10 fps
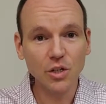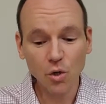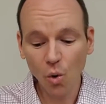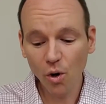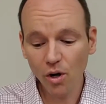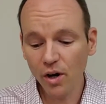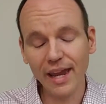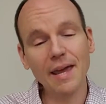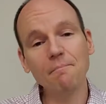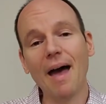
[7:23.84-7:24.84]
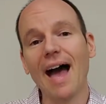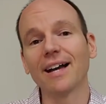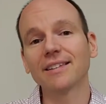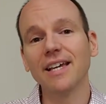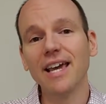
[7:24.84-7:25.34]
your
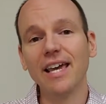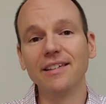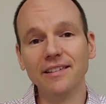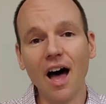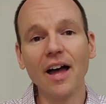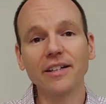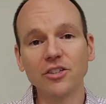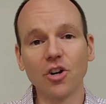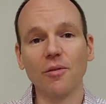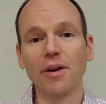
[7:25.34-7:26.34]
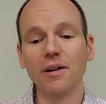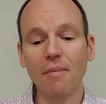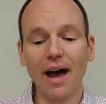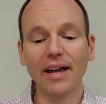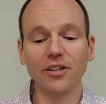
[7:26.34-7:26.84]
impact is not determined
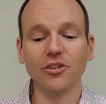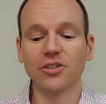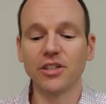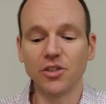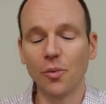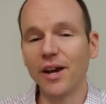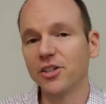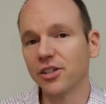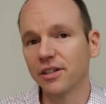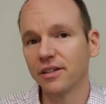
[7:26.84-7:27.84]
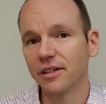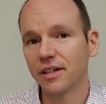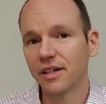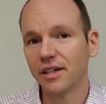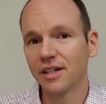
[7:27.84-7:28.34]
by your situation,
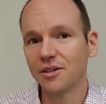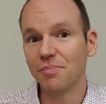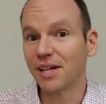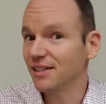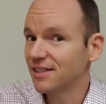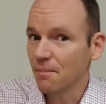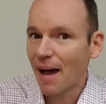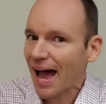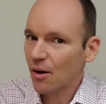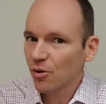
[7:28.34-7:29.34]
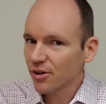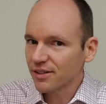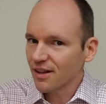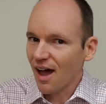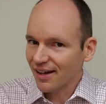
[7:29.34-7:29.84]
because the power
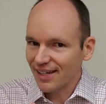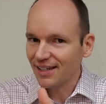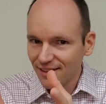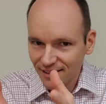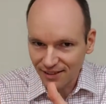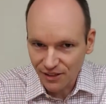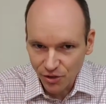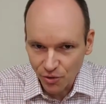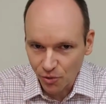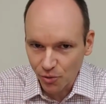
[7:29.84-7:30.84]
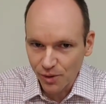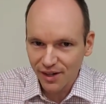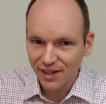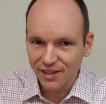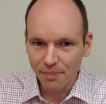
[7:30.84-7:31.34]
is not in you,
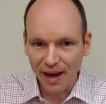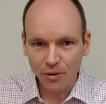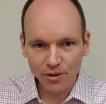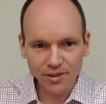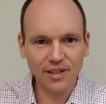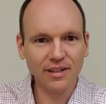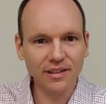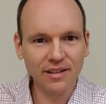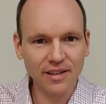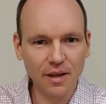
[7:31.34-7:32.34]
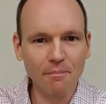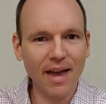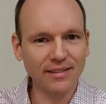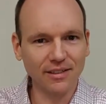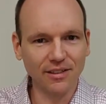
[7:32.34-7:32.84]
the power is in the
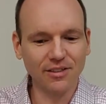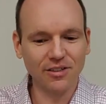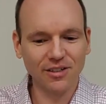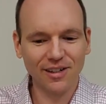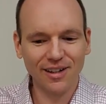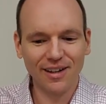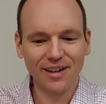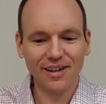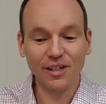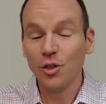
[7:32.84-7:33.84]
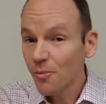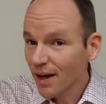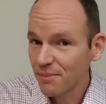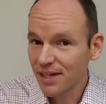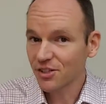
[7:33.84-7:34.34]
message. You
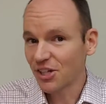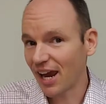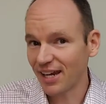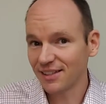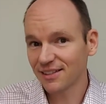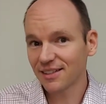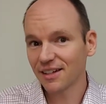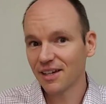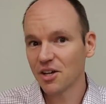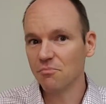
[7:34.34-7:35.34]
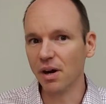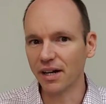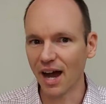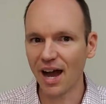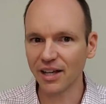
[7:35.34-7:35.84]
might be in chains,
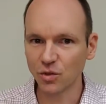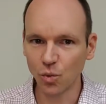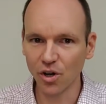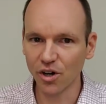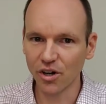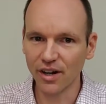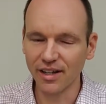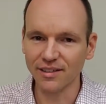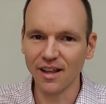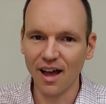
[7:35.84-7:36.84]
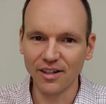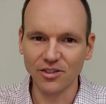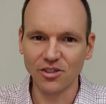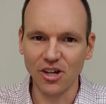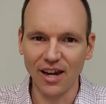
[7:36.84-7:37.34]
but God's word is
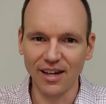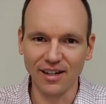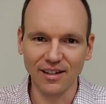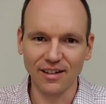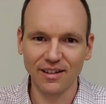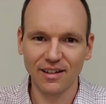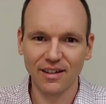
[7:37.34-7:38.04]
not chained.